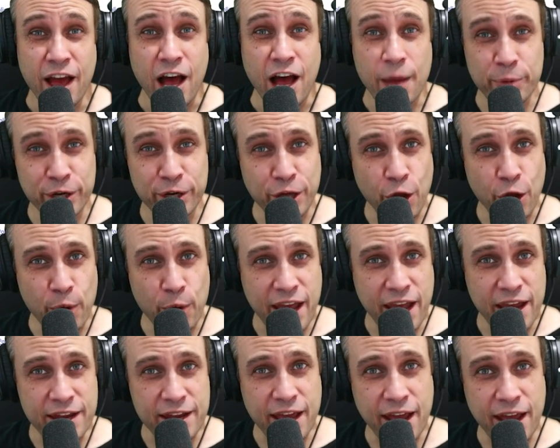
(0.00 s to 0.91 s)
I'm gonna go
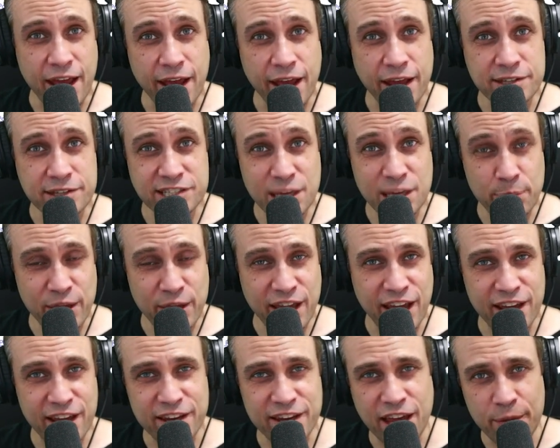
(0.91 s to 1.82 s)
ahead and skip
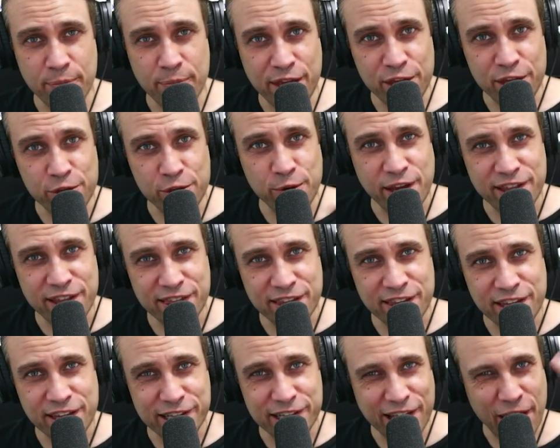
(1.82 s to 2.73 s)
ahead and meet you in
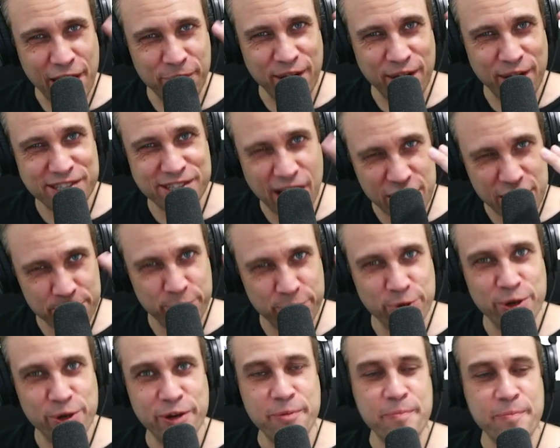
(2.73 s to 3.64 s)
the Cloudways
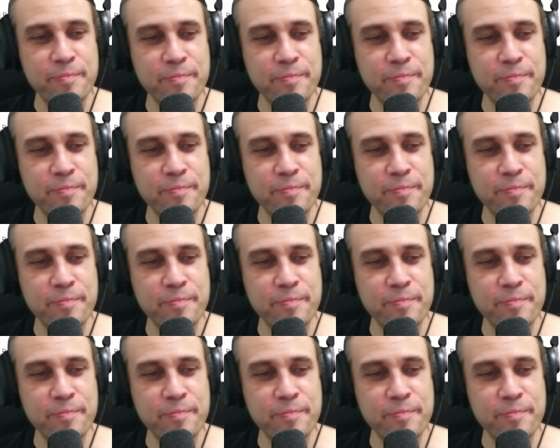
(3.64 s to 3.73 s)
dashboard.